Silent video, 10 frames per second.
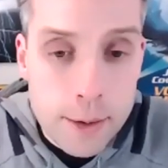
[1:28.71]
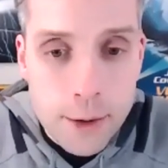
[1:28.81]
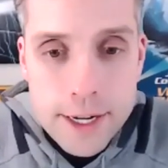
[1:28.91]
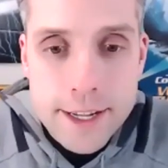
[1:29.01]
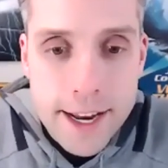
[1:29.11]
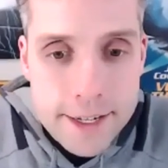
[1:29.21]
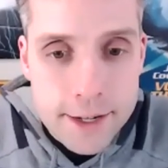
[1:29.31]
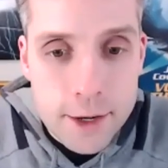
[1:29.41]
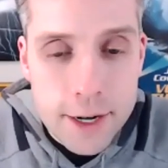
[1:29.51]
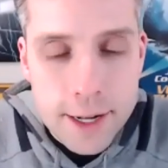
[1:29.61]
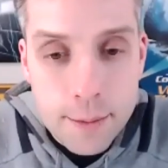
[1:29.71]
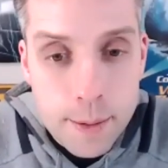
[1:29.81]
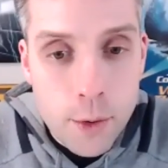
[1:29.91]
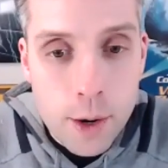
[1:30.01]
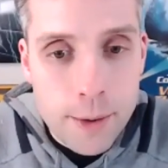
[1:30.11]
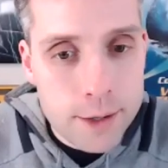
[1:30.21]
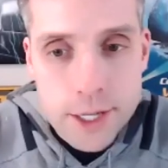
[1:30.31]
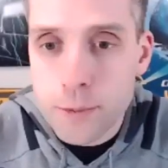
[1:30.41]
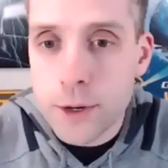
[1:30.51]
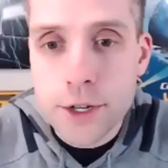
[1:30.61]
We're excited to learn a little bit more about
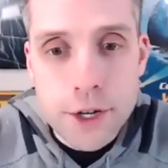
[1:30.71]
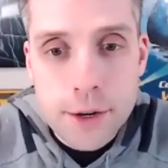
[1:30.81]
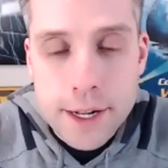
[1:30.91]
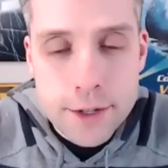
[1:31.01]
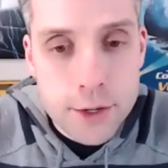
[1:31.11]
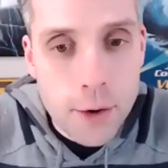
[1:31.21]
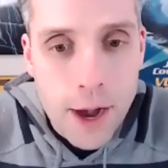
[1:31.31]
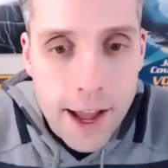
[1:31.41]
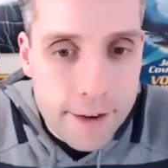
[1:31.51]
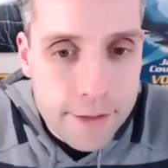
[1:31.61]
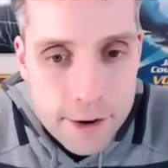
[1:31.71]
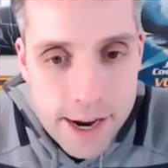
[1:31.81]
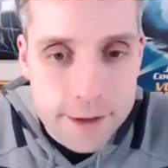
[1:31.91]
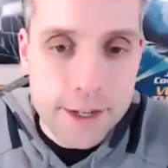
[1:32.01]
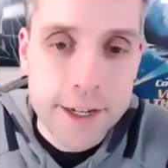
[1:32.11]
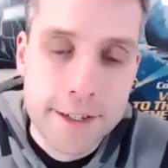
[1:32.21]
just what you're doing so high off the ground.